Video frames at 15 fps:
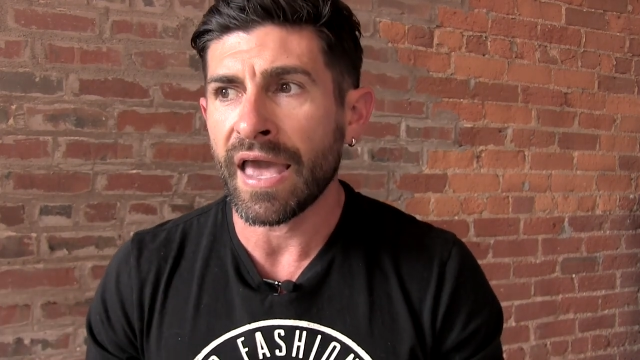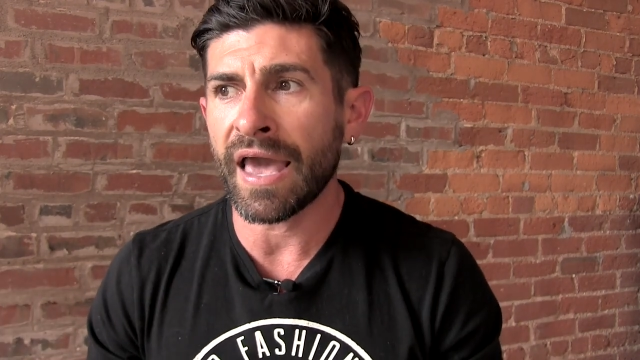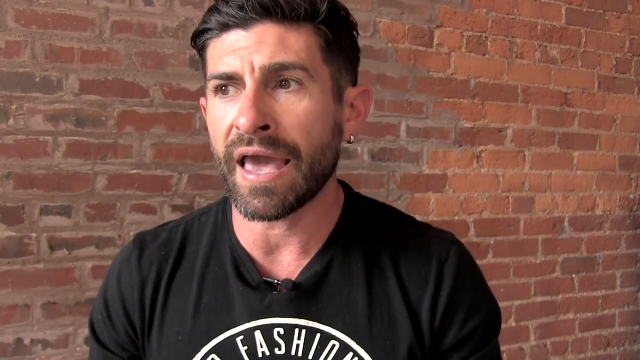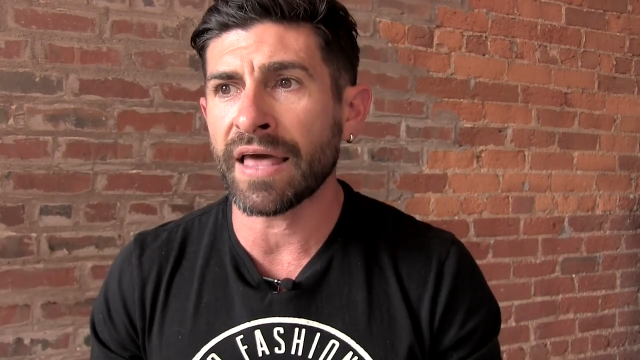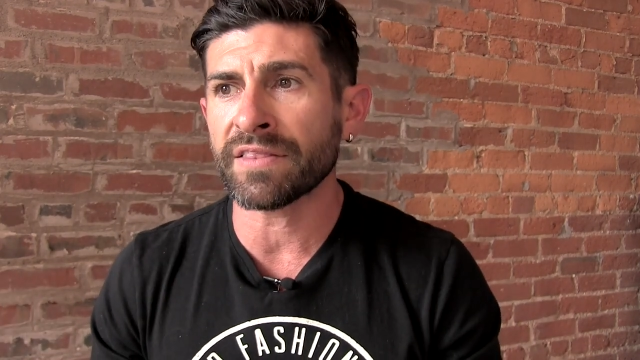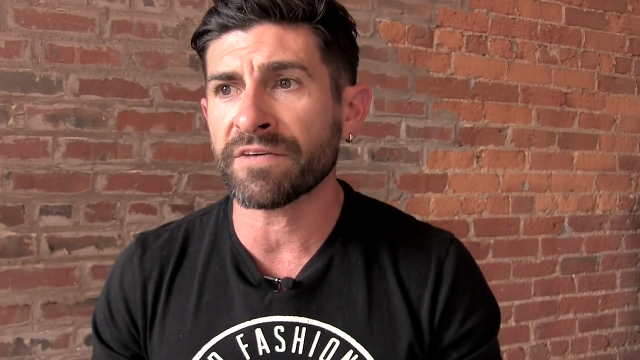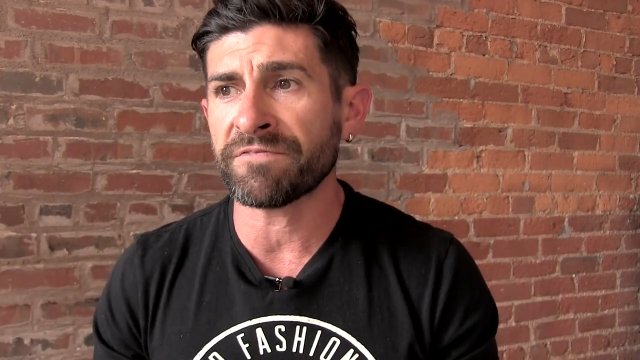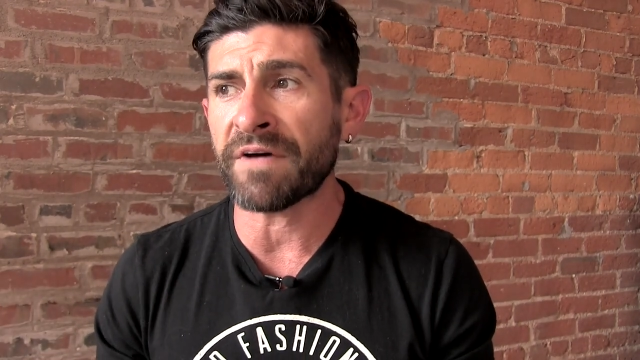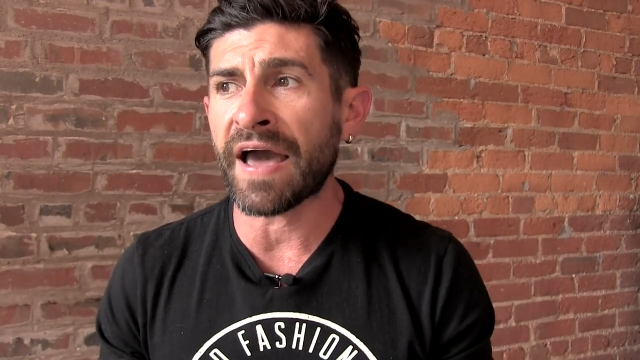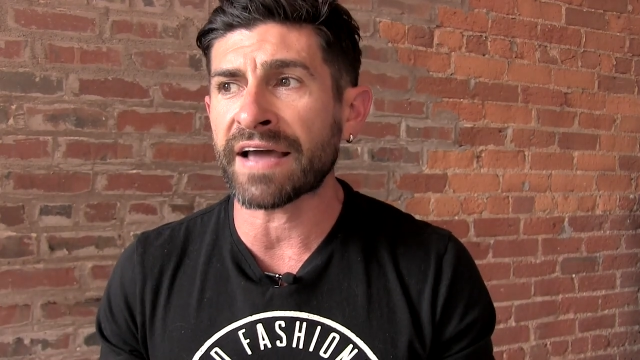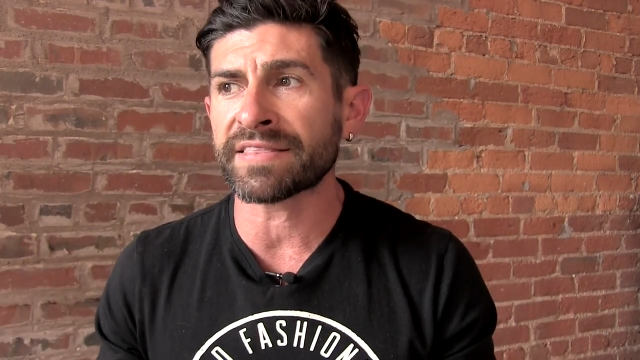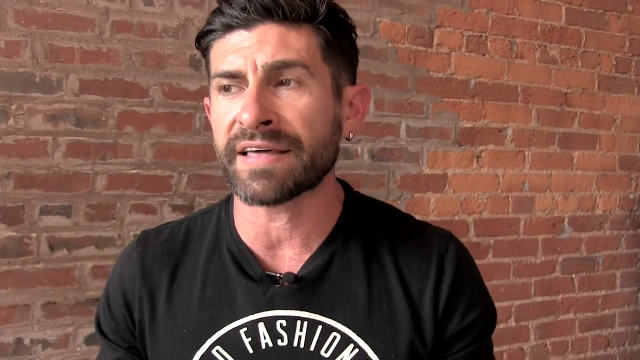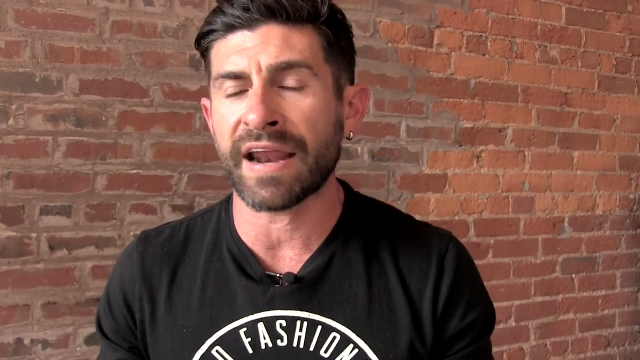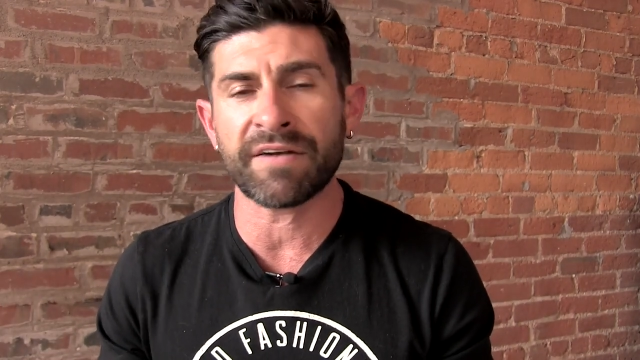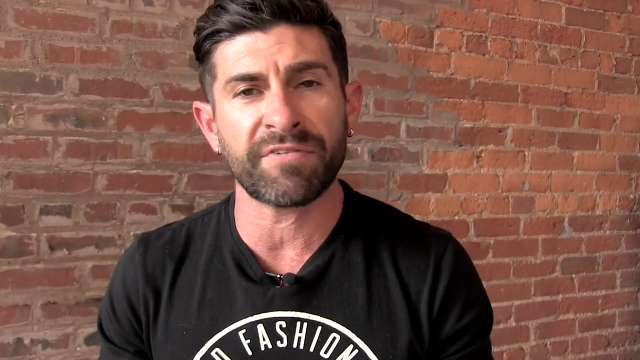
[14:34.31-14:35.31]
And the
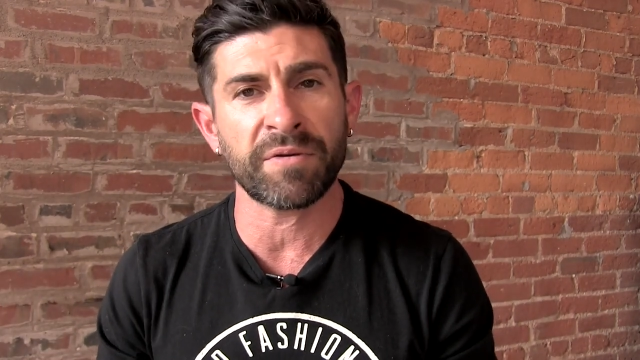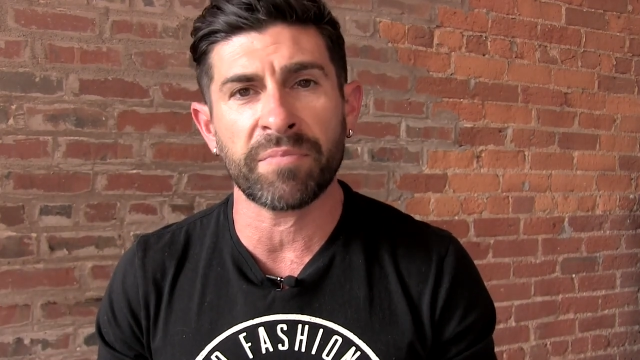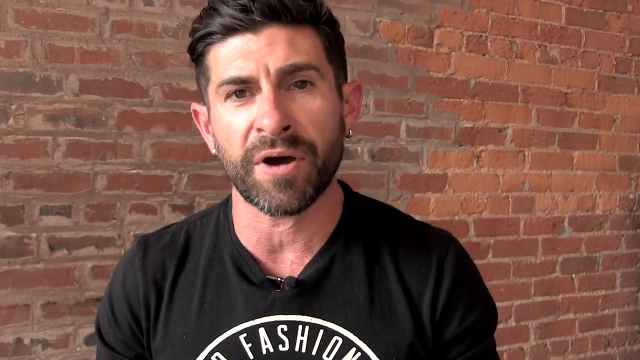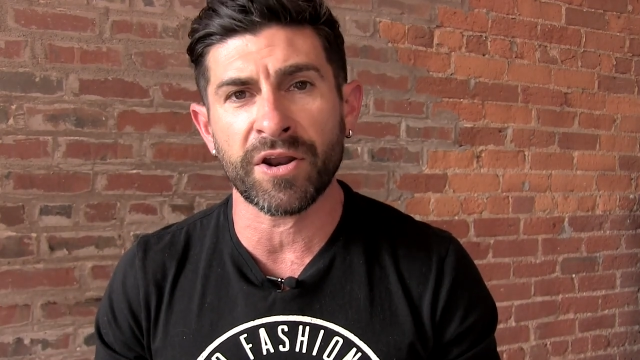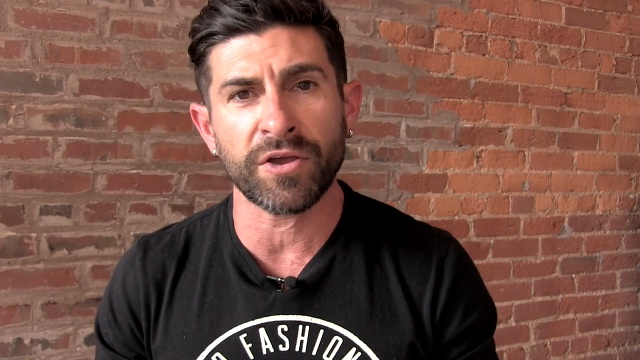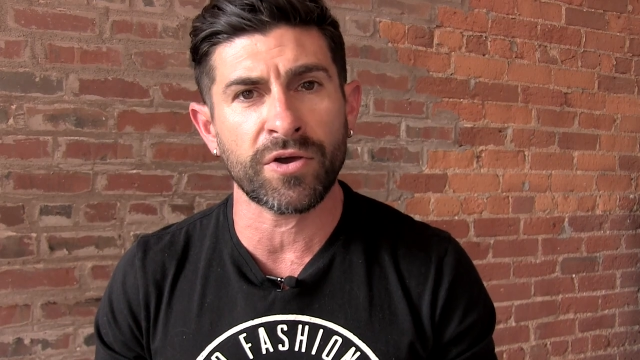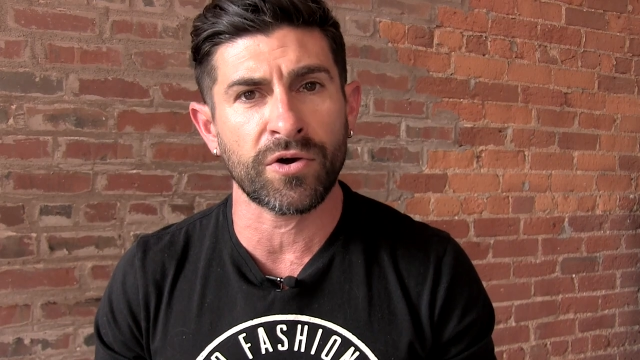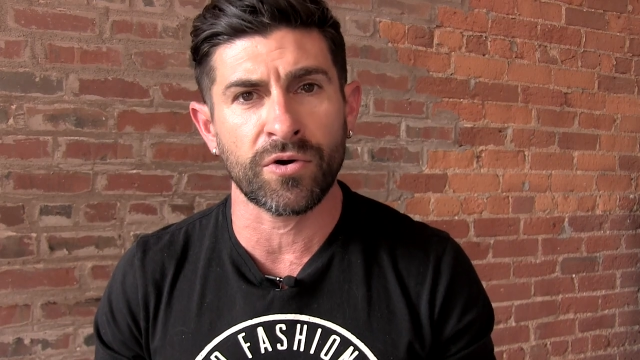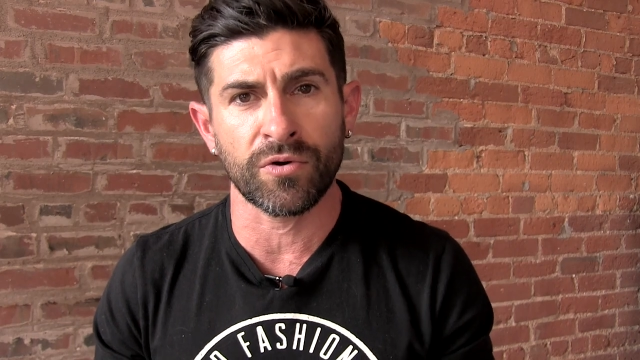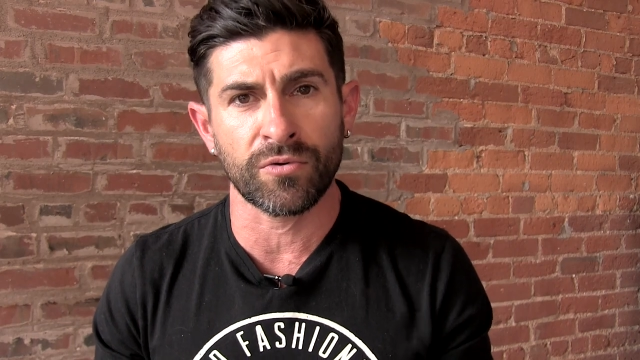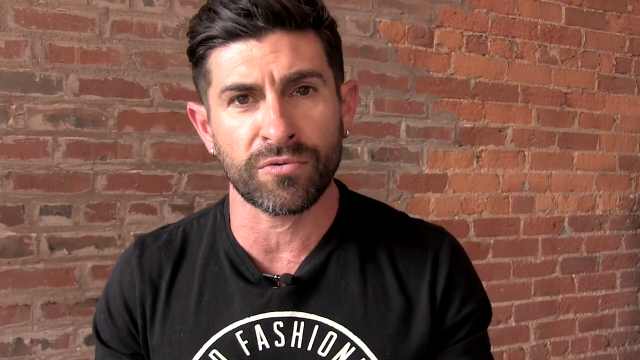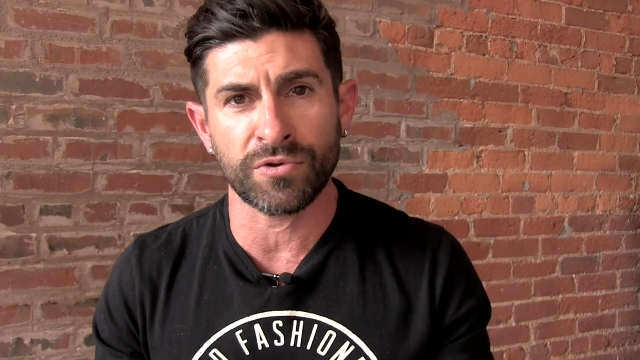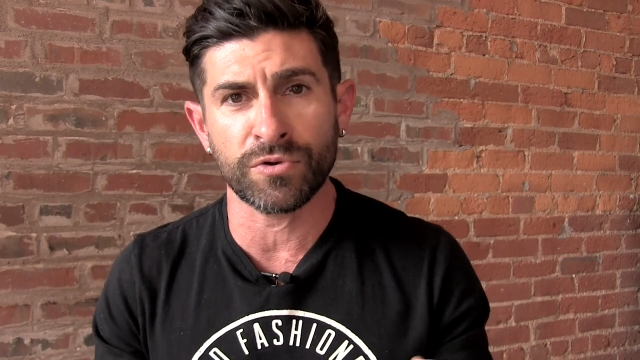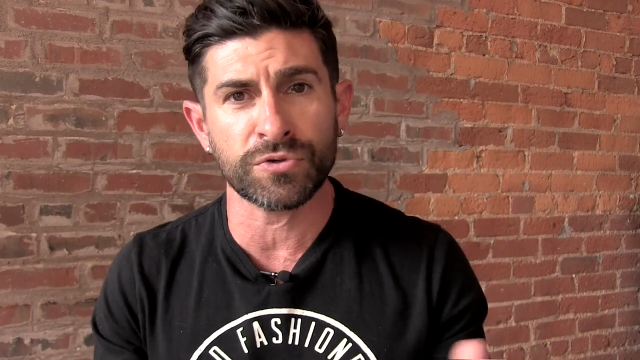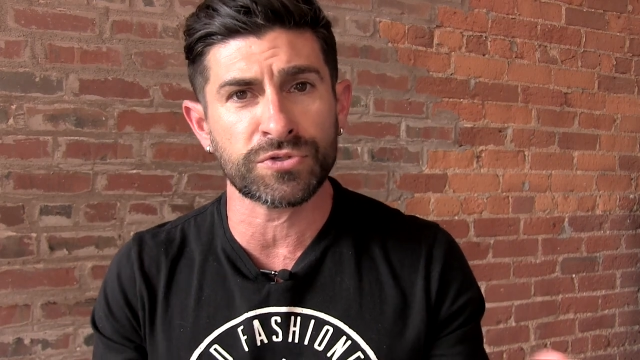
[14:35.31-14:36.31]
fact that everybody
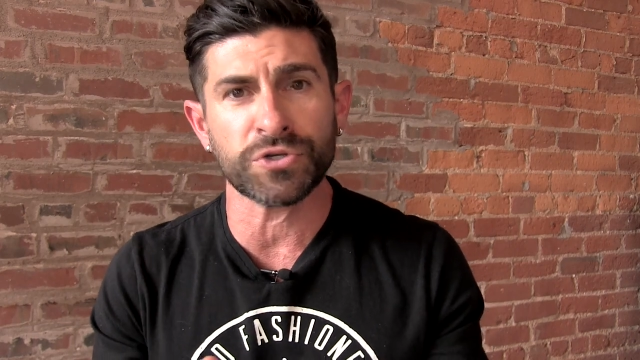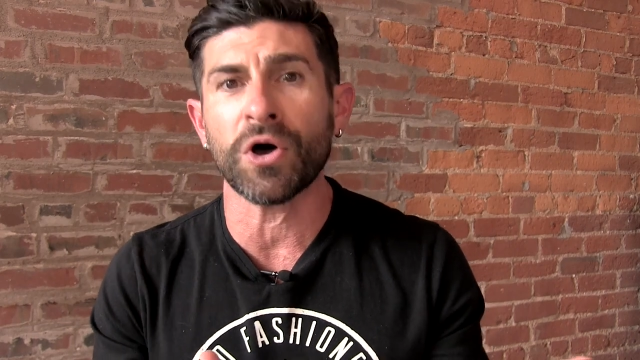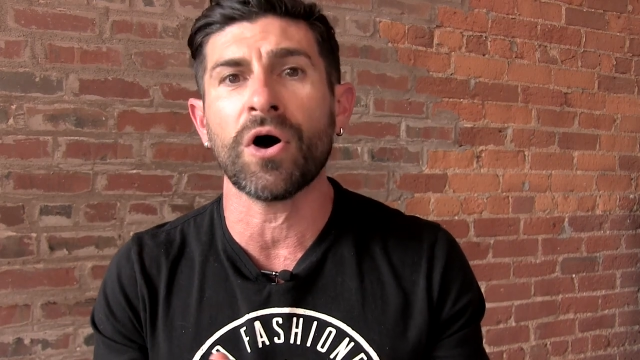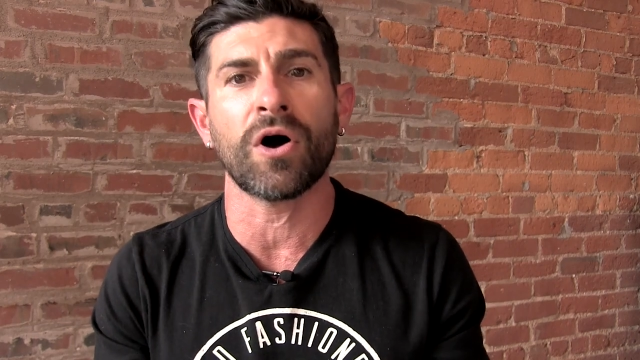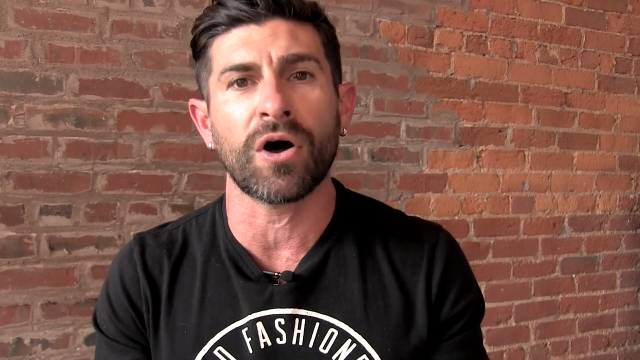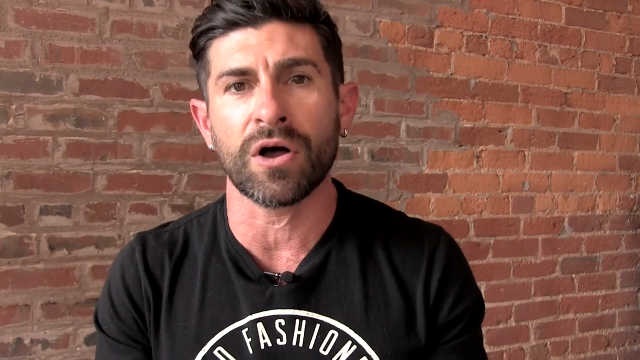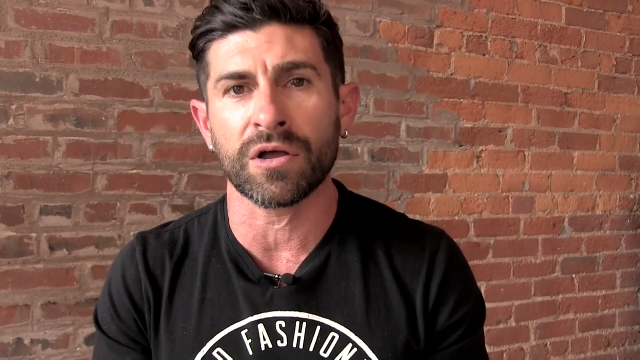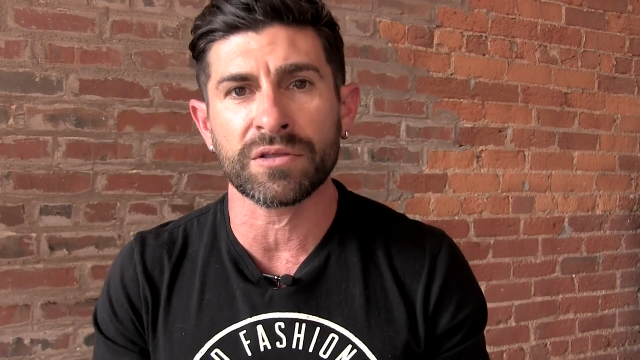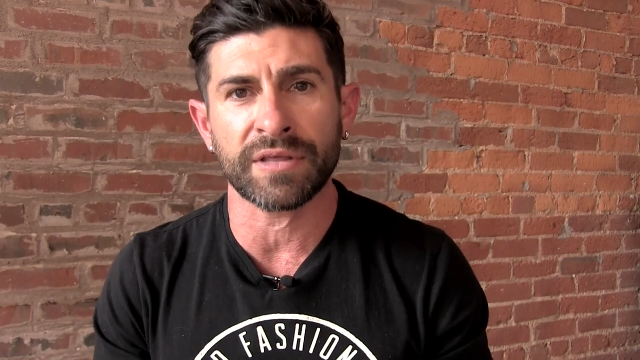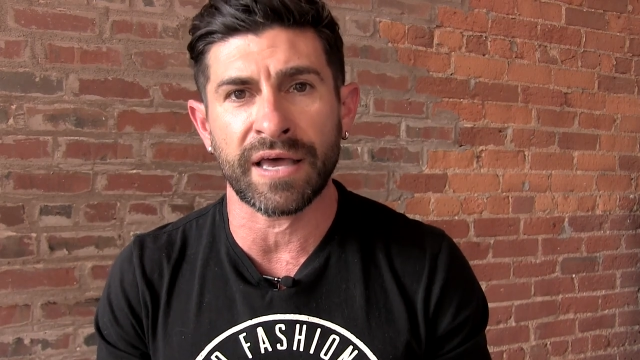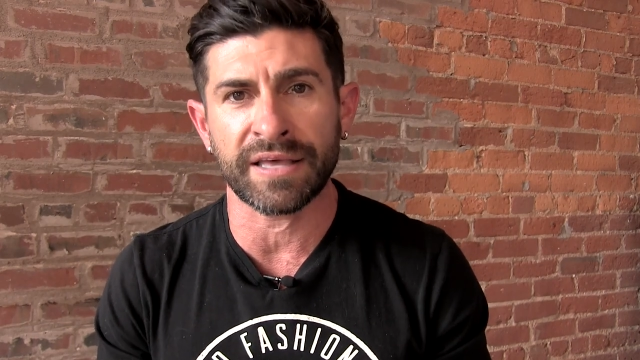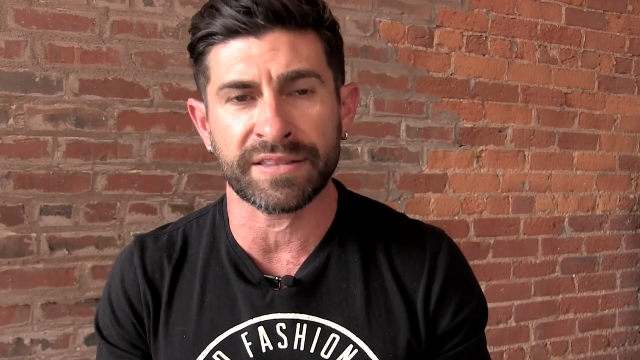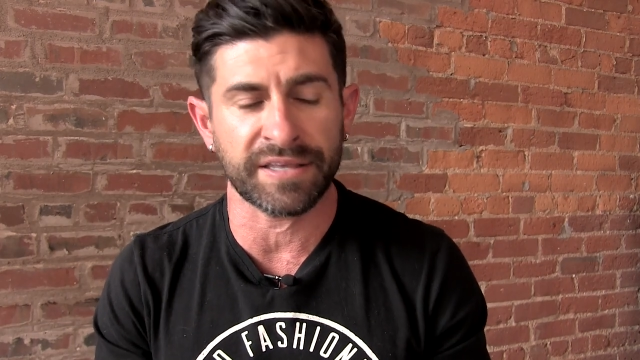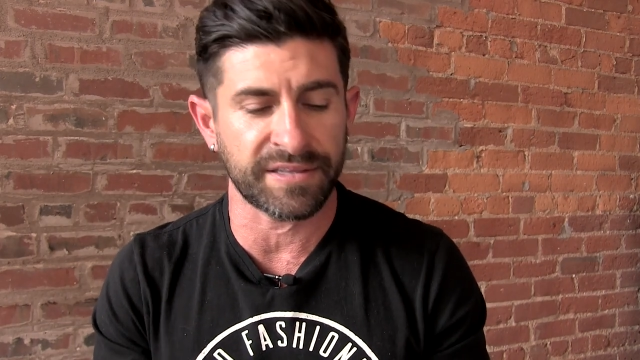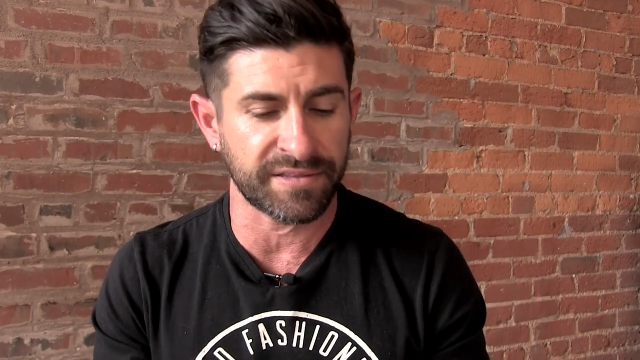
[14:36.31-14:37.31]
who you saw
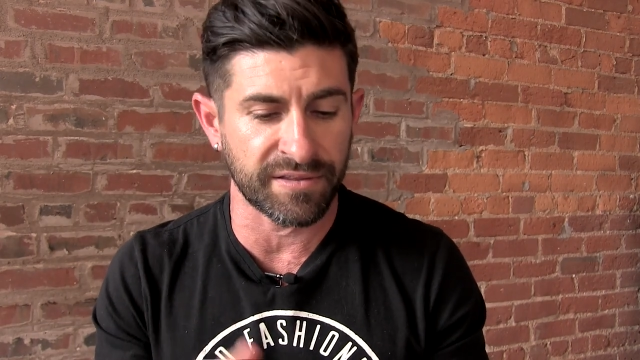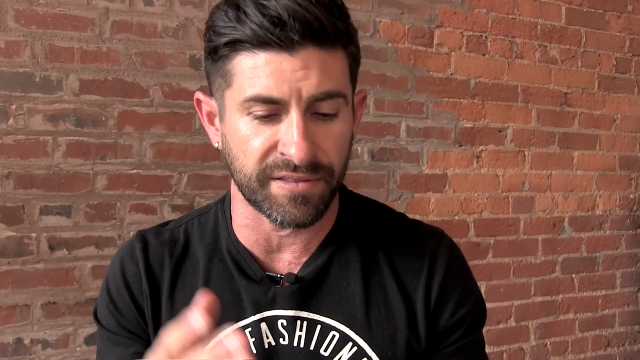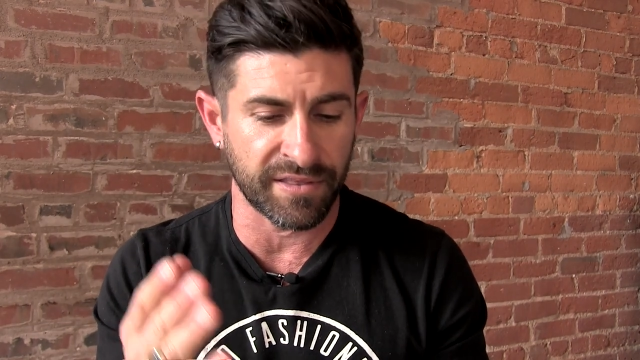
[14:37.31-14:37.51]
at the,